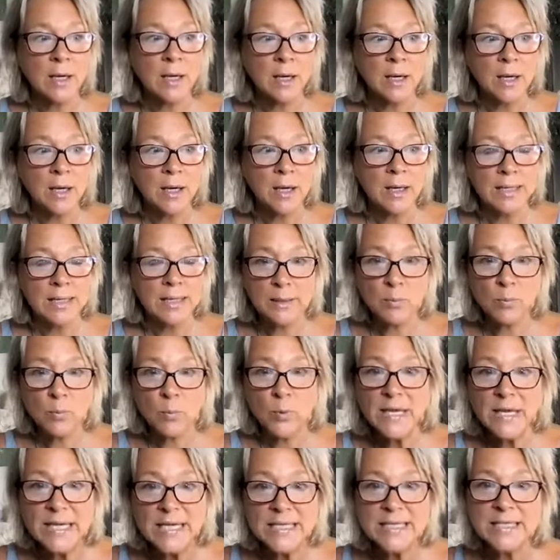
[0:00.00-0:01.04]
uh, a little
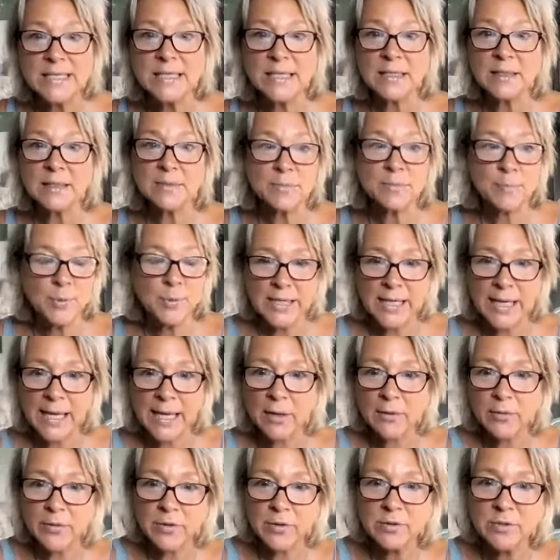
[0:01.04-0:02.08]
weeding, pulling
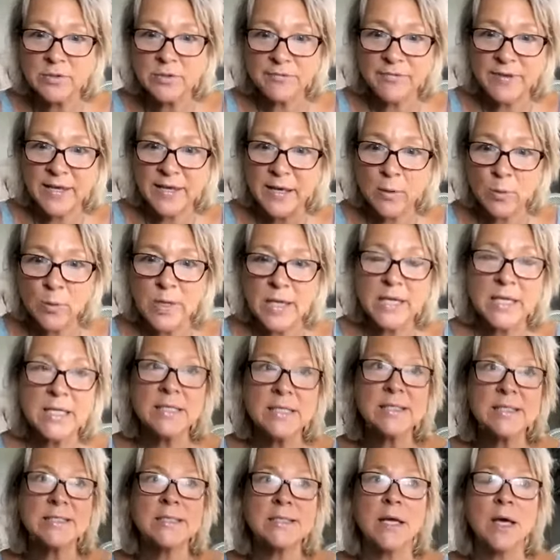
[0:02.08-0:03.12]
out those fear
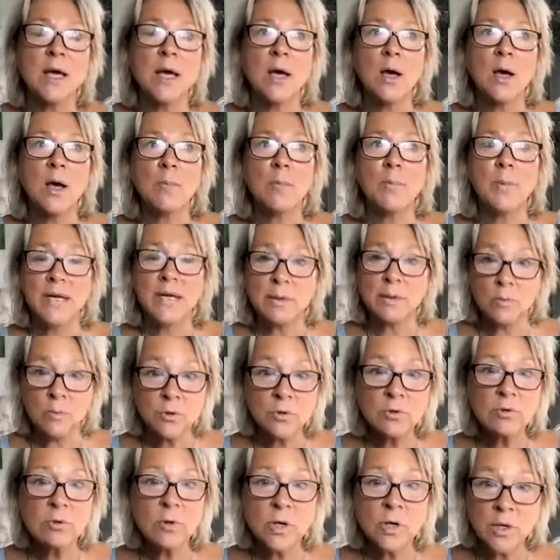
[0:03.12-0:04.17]
weeds, but it
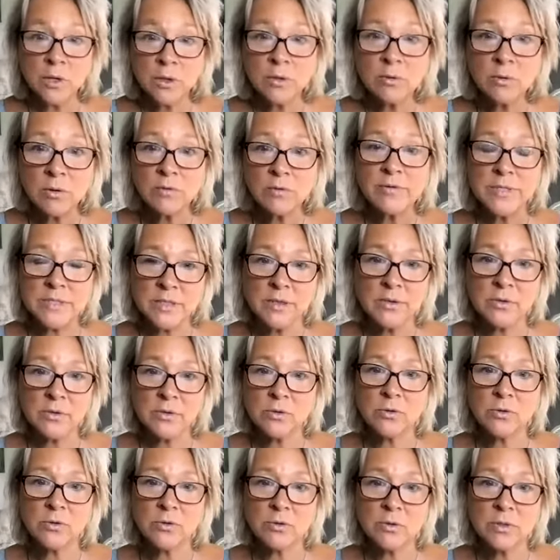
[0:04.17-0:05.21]
will grow of its own
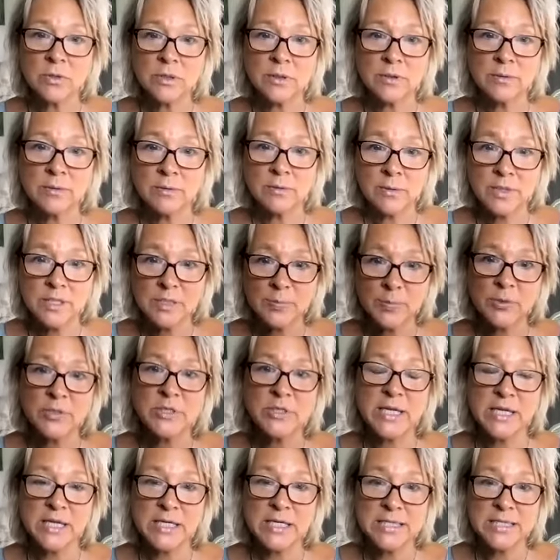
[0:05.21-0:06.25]
accord
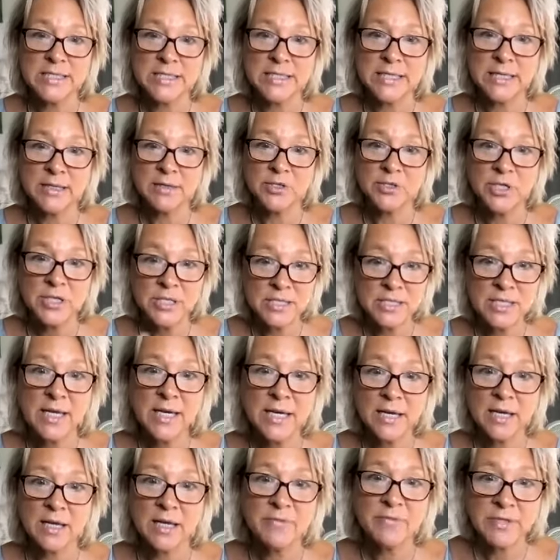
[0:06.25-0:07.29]
spontaneously, just
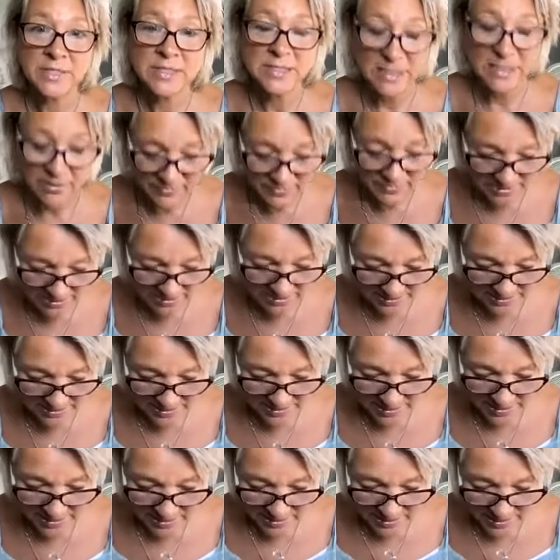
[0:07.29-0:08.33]
like life itself does.
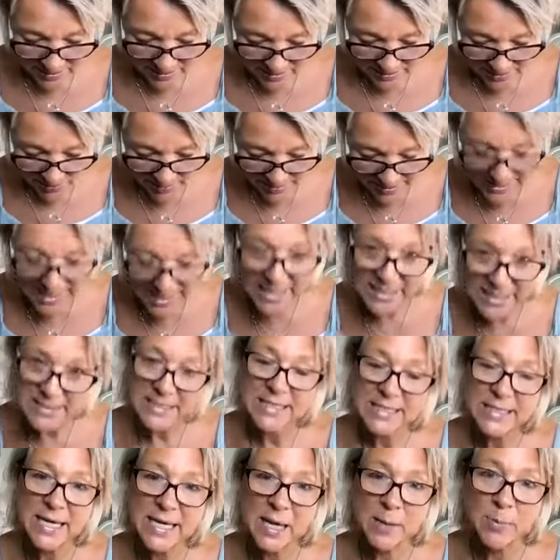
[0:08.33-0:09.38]
So let
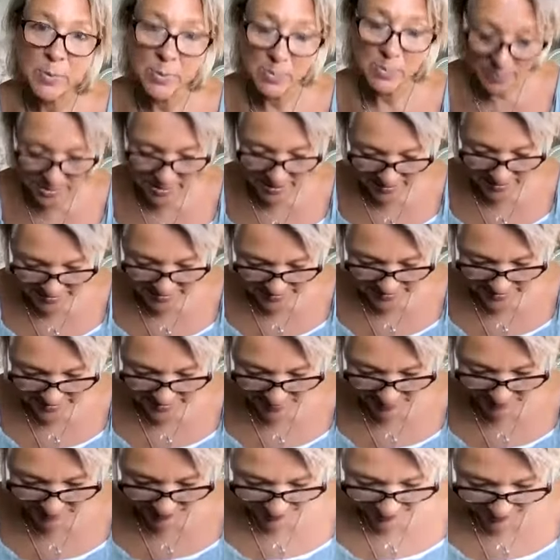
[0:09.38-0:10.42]
it happen by
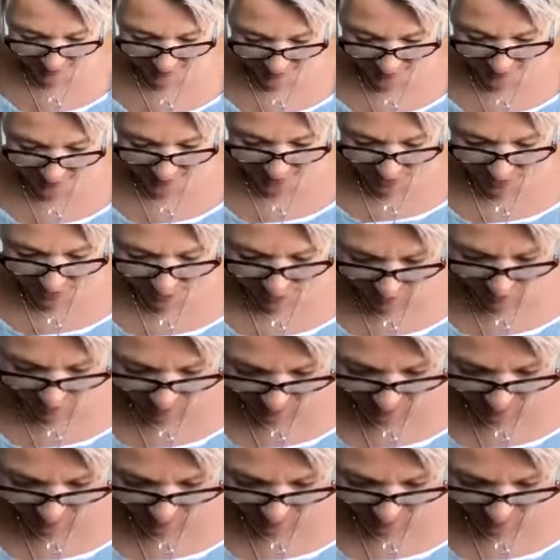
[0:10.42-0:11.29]
itself. Your